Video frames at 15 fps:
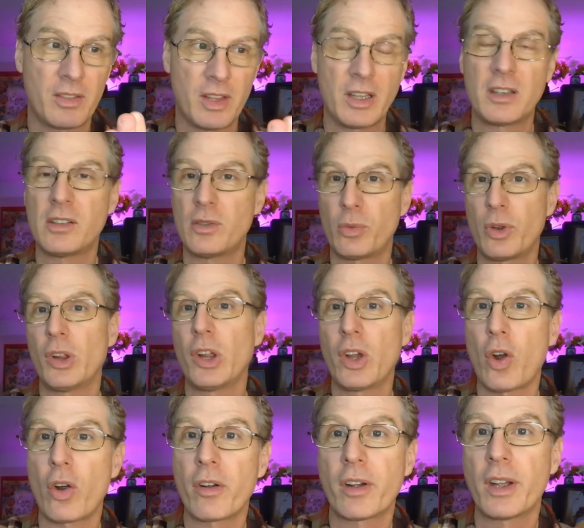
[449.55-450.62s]
things really
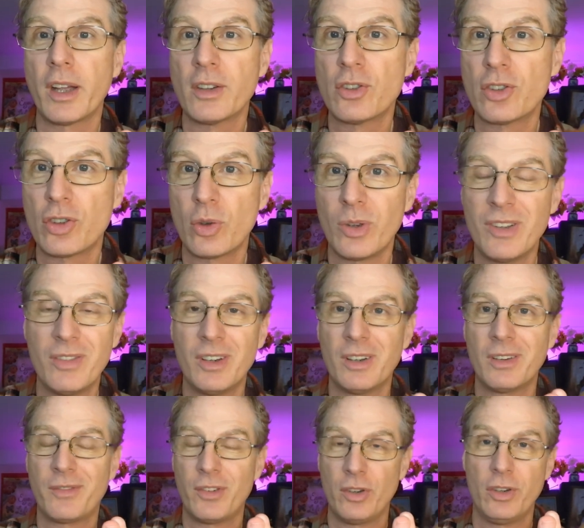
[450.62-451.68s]
are against you, even
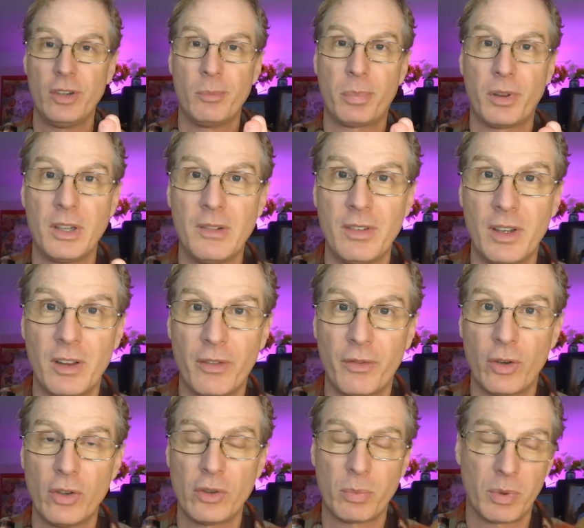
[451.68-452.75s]
if you didn't believe it in the
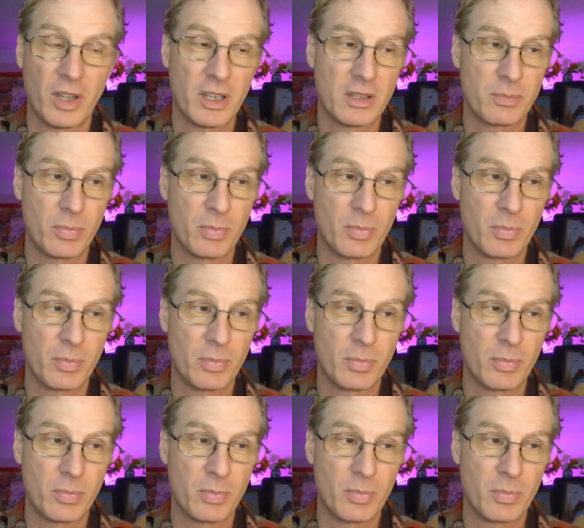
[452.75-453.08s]
first place,